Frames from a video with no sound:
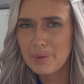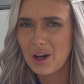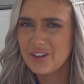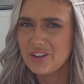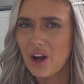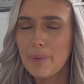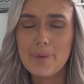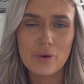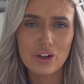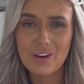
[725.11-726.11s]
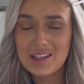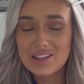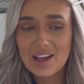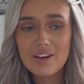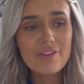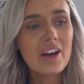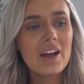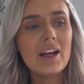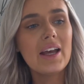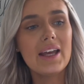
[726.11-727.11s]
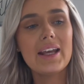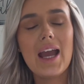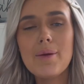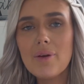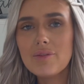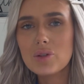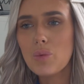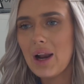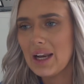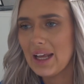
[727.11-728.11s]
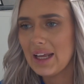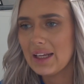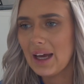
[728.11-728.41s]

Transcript: I don't know, a bit more aggressive. It came over to Welly